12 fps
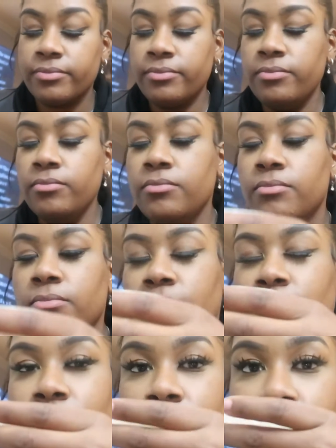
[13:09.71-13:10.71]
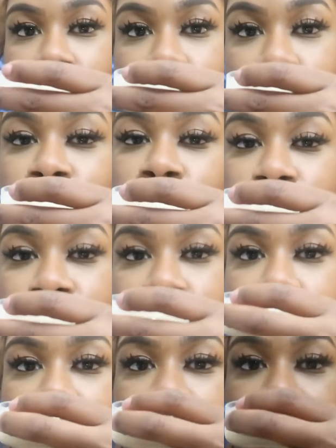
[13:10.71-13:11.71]
I like whipped cream. You do.
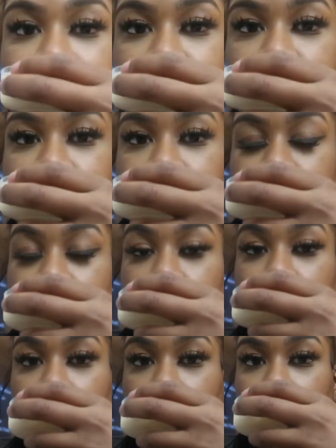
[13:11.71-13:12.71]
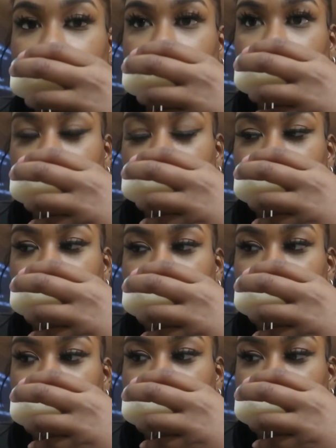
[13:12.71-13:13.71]
Chocolate, I will tell you right now, I don't really too much
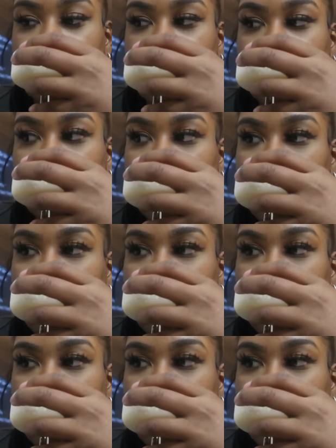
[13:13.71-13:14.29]
care for them